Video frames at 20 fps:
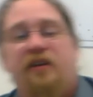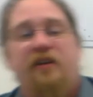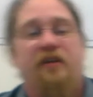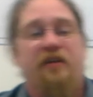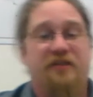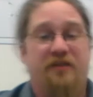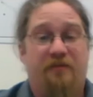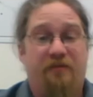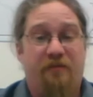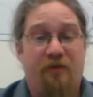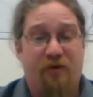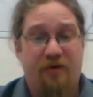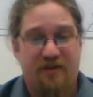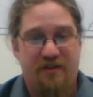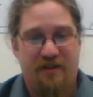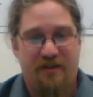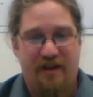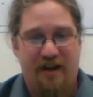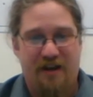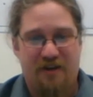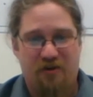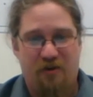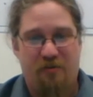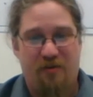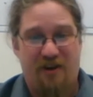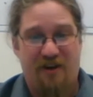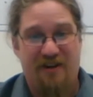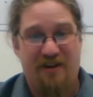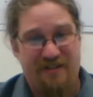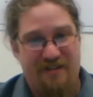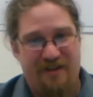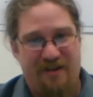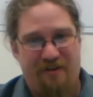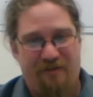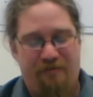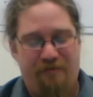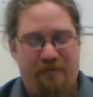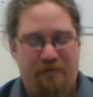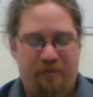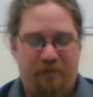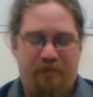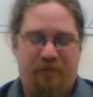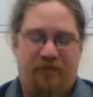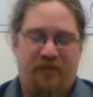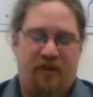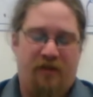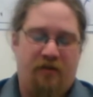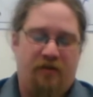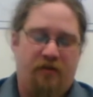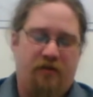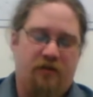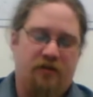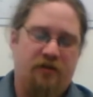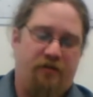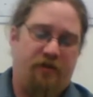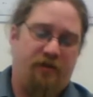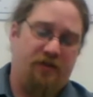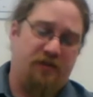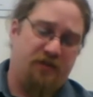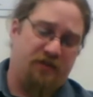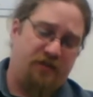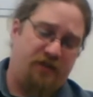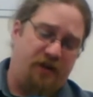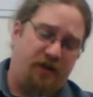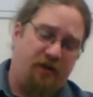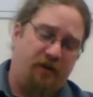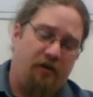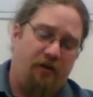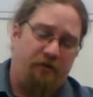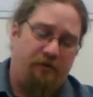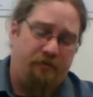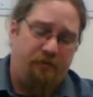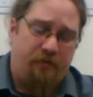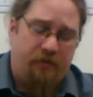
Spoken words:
is, of course, the Dash Robot itself. So if you just take off